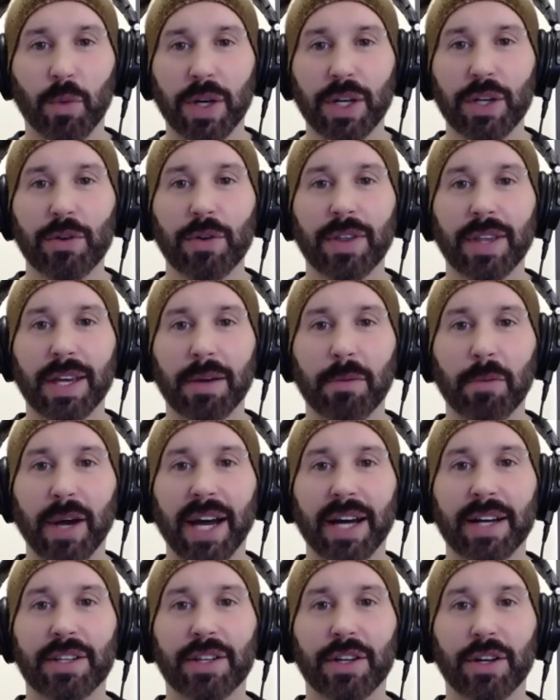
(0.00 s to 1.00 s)
When you think
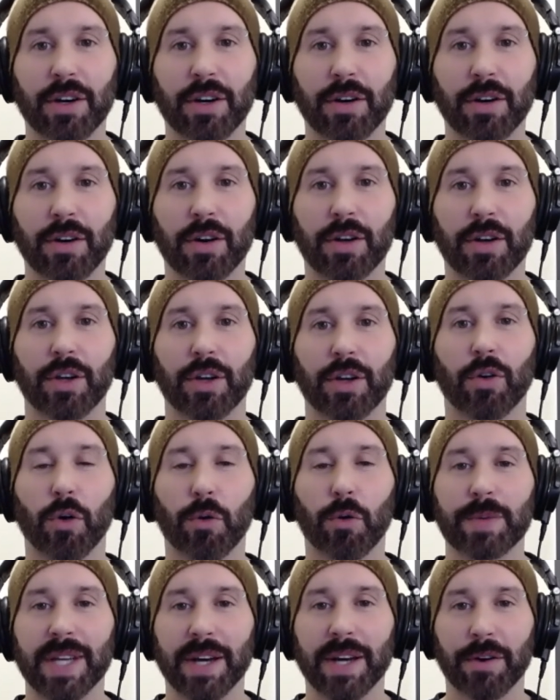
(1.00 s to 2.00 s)
back to your
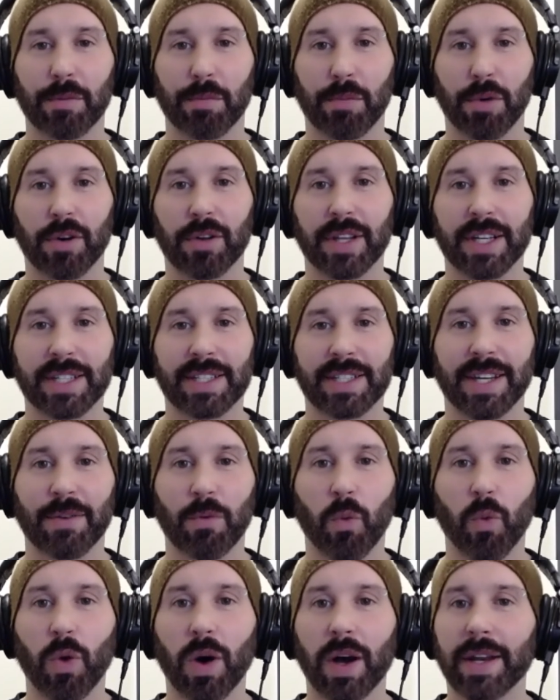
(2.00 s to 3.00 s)
hometown of
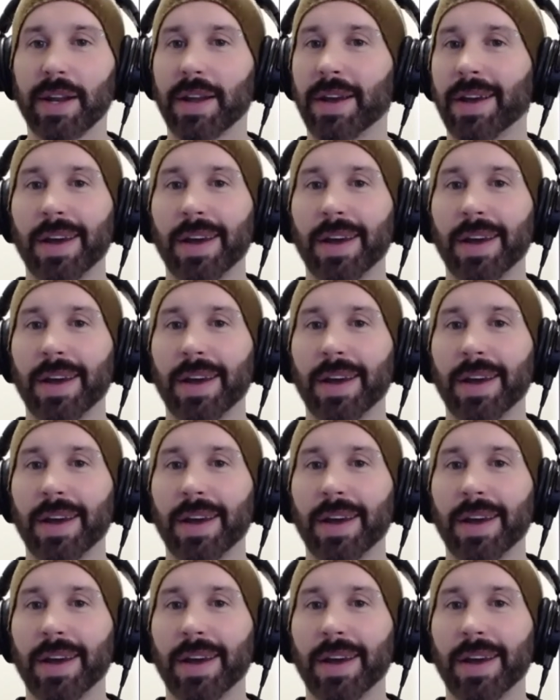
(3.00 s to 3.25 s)
Burlington, what